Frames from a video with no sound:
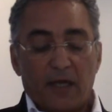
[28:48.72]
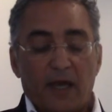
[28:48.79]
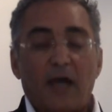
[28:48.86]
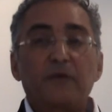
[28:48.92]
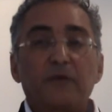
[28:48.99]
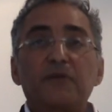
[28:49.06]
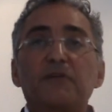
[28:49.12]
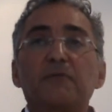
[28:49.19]

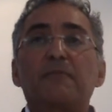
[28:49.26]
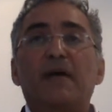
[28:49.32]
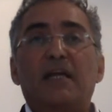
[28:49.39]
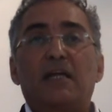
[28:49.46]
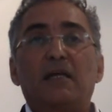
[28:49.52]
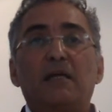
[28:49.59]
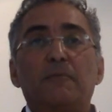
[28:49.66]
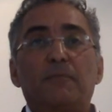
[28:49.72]
Out of the
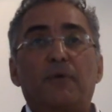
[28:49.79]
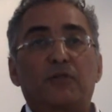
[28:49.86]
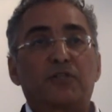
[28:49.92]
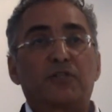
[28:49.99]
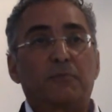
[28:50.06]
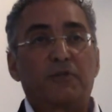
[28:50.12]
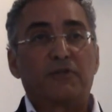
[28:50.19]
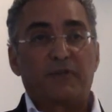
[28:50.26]
many
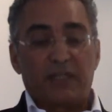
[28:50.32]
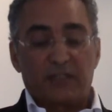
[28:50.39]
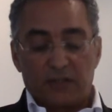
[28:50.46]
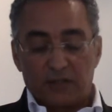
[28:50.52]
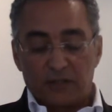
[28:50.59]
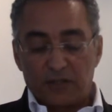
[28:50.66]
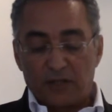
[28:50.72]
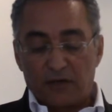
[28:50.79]
possible
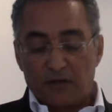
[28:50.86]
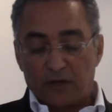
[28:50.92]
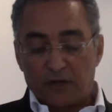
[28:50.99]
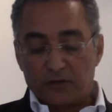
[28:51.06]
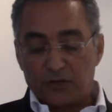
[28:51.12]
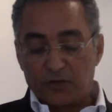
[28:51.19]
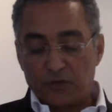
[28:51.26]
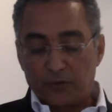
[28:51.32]
reasons, here
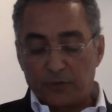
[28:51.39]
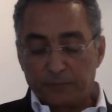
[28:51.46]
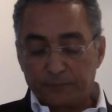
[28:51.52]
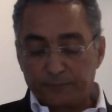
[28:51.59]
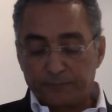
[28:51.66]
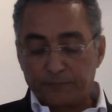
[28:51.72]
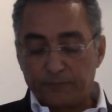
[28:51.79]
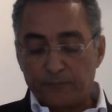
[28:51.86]
are two.
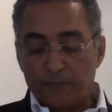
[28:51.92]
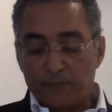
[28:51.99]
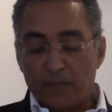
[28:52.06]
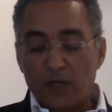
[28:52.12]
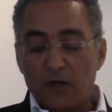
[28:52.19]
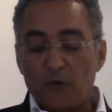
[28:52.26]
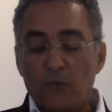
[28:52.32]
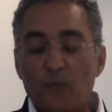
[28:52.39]

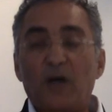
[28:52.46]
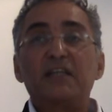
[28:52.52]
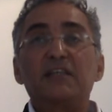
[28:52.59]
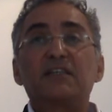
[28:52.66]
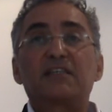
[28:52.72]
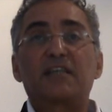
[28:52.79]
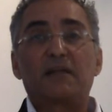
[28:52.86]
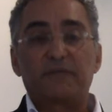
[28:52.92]
One
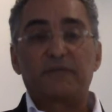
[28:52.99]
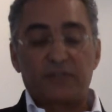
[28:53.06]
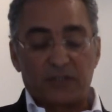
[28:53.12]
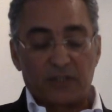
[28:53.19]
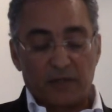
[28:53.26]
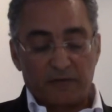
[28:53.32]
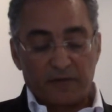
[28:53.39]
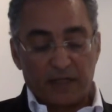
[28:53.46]
is
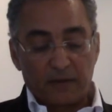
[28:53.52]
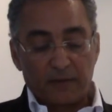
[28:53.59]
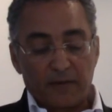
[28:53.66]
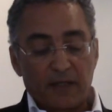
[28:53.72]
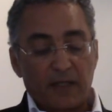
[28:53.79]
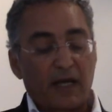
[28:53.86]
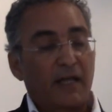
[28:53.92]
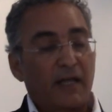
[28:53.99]
self-serving,
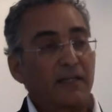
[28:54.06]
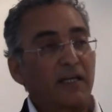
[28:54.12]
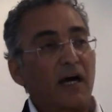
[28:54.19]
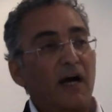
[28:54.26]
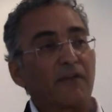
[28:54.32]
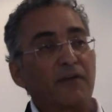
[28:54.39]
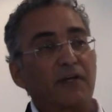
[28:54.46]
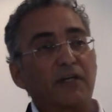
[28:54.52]
and the
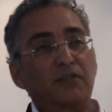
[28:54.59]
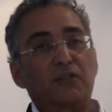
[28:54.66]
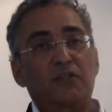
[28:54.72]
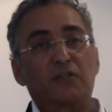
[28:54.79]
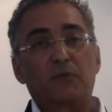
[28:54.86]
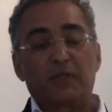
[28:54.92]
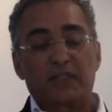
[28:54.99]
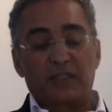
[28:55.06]
other is to
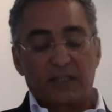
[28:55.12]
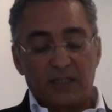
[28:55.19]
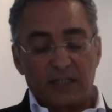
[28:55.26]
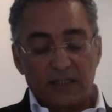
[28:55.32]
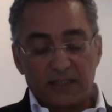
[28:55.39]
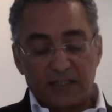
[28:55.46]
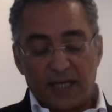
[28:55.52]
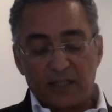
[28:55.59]
do with an
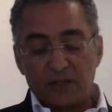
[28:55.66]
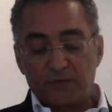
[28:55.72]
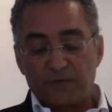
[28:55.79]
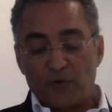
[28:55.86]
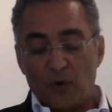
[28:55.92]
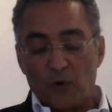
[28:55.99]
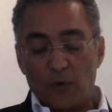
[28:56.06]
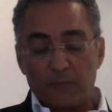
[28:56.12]
intense
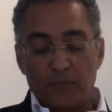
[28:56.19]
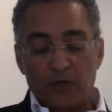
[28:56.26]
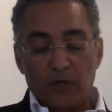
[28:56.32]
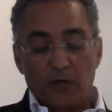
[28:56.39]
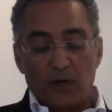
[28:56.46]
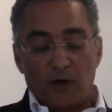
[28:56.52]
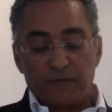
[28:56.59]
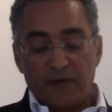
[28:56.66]
form
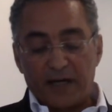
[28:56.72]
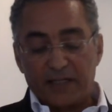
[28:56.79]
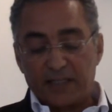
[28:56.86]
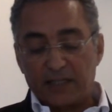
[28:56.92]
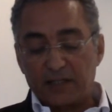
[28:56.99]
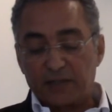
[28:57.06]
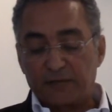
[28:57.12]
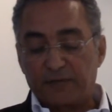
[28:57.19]
of
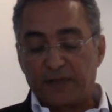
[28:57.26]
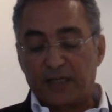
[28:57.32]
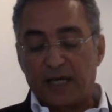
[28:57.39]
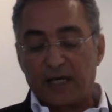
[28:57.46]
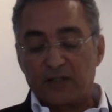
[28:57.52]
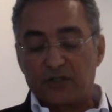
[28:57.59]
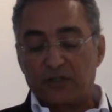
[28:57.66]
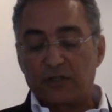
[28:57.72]

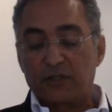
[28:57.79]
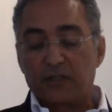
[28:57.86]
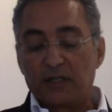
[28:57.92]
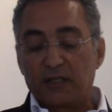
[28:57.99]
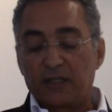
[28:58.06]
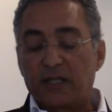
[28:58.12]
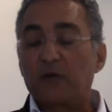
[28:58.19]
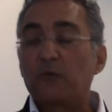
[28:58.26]
identification
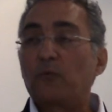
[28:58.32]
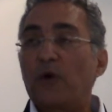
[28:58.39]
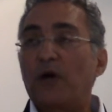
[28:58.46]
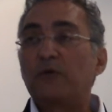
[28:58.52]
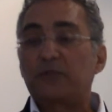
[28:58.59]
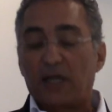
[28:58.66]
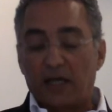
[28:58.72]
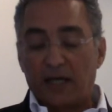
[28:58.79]
that
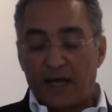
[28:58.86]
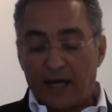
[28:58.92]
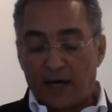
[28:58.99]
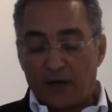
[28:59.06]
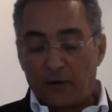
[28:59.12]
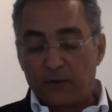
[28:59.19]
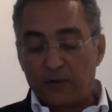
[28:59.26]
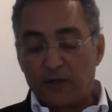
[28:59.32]
won't
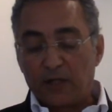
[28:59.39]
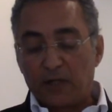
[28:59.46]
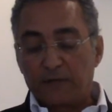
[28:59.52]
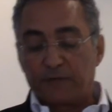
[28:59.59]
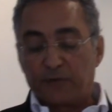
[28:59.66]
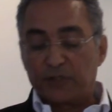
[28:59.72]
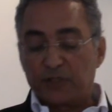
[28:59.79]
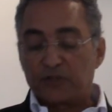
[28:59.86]
allow
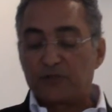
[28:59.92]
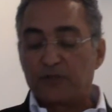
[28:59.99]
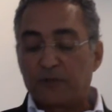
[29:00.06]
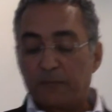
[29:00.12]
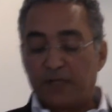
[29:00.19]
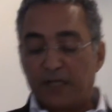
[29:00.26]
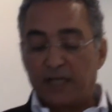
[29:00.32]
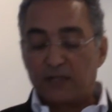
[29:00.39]
for
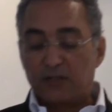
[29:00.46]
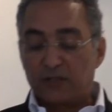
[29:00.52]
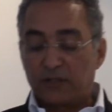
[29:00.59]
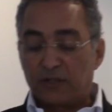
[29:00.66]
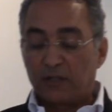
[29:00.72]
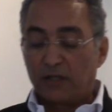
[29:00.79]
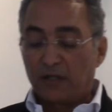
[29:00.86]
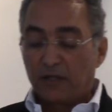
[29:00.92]

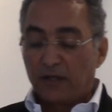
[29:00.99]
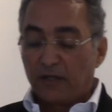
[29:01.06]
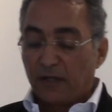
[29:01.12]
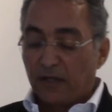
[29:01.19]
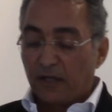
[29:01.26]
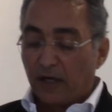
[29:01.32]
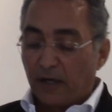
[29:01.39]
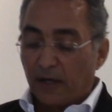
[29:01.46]
discrimination
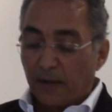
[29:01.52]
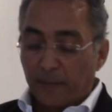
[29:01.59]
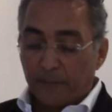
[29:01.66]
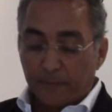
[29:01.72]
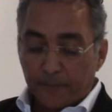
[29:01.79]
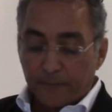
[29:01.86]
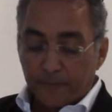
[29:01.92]
or